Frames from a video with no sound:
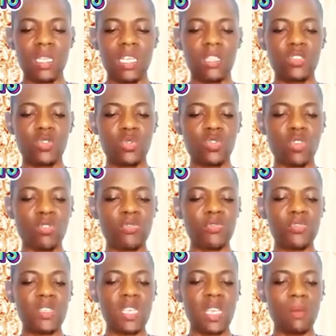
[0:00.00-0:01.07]
they do not
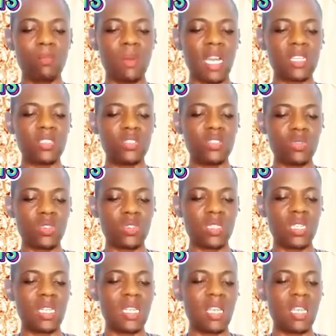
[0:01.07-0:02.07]
fear bad news.